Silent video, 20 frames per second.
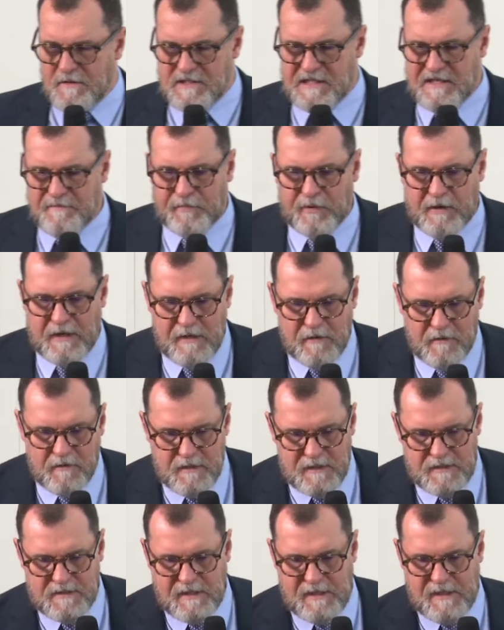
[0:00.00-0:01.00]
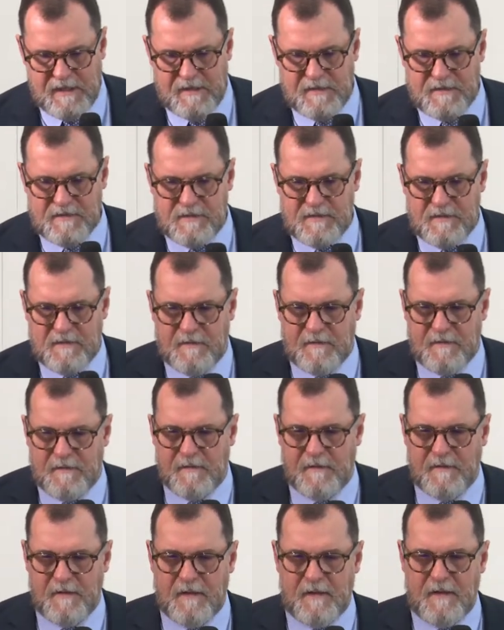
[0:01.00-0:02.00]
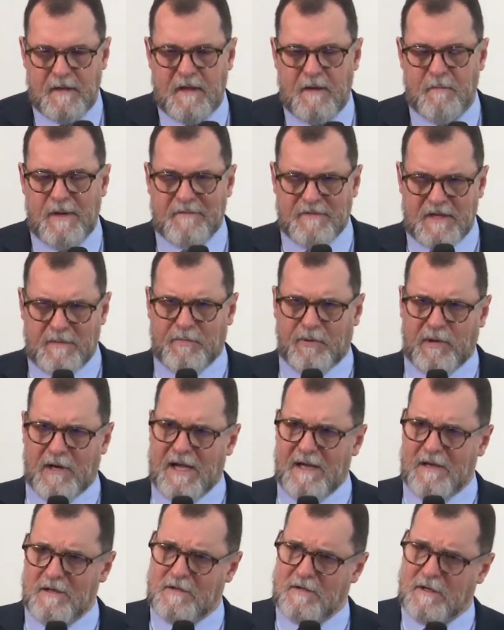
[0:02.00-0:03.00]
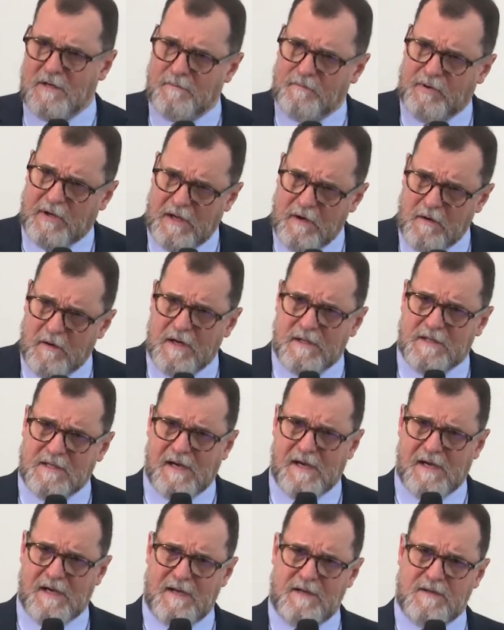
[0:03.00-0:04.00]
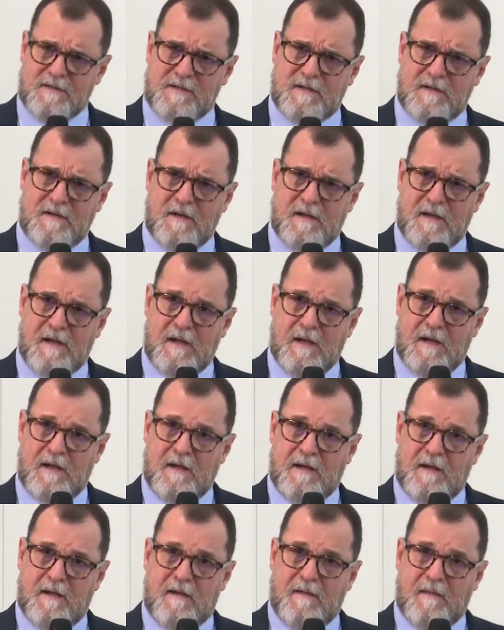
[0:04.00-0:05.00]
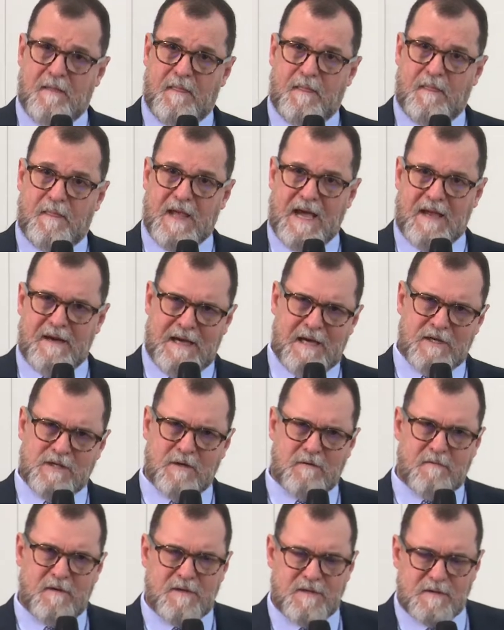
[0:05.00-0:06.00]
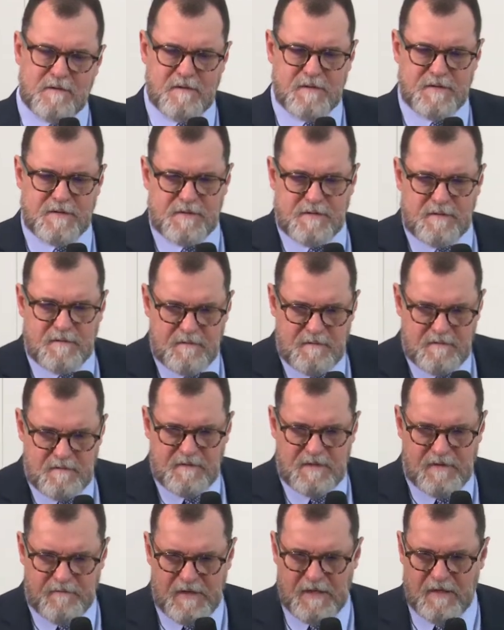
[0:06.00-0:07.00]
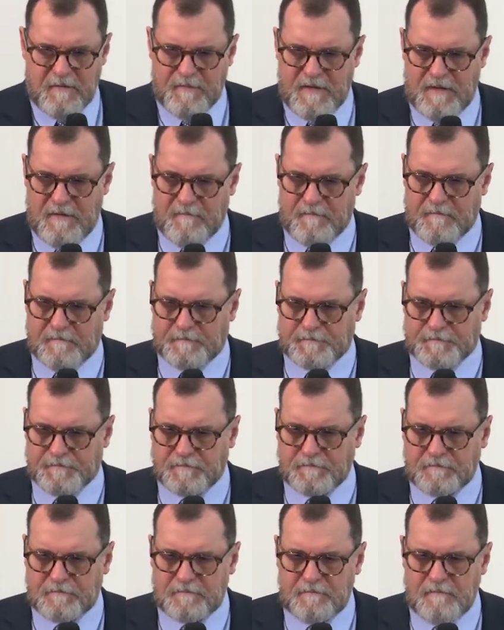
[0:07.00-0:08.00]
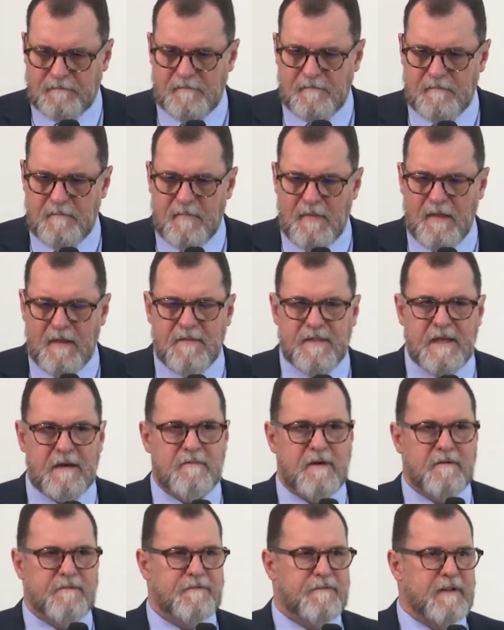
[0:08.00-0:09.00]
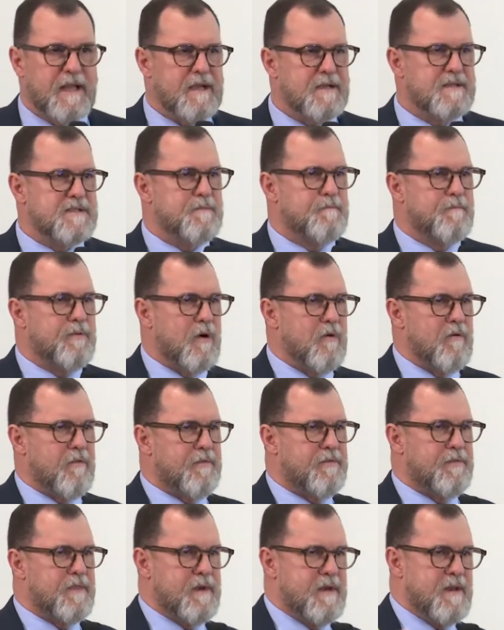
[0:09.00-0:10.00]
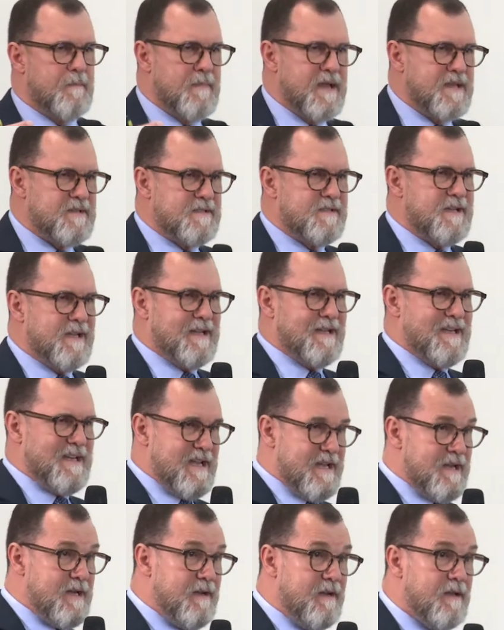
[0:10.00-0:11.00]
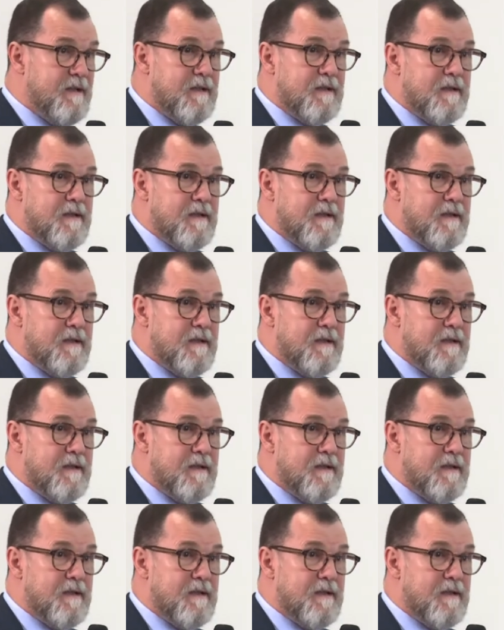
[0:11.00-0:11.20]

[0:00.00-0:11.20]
is to prioritize. We have to prioritize that natural resource development that reflects both the domestic need